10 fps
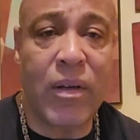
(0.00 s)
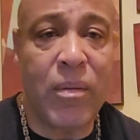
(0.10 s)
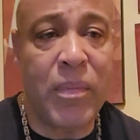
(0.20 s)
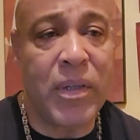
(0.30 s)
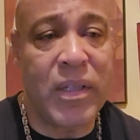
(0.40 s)

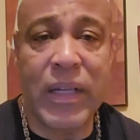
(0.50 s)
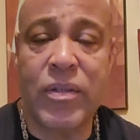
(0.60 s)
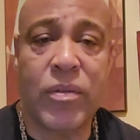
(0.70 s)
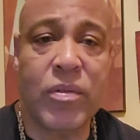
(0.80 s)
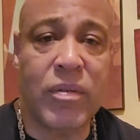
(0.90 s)

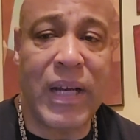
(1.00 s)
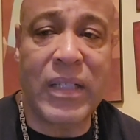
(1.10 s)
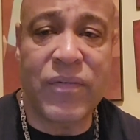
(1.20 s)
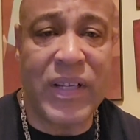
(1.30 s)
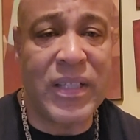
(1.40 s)
homosexuals,
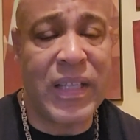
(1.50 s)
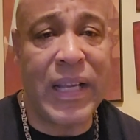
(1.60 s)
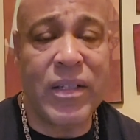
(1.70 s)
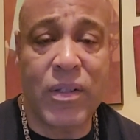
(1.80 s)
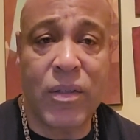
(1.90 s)

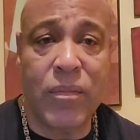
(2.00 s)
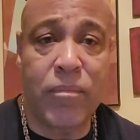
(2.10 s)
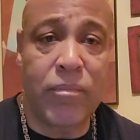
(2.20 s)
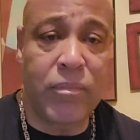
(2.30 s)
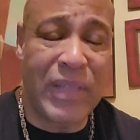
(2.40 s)
transvestites, dude,
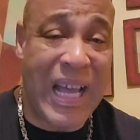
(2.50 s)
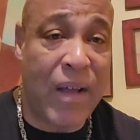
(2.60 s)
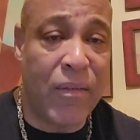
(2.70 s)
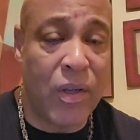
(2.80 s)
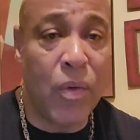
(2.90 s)

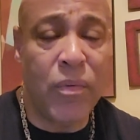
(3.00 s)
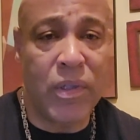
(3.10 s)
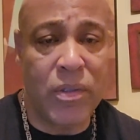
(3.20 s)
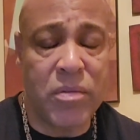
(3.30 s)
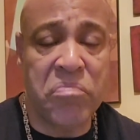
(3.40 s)
down low
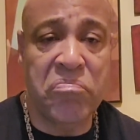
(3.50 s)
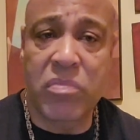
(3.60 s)
dudes,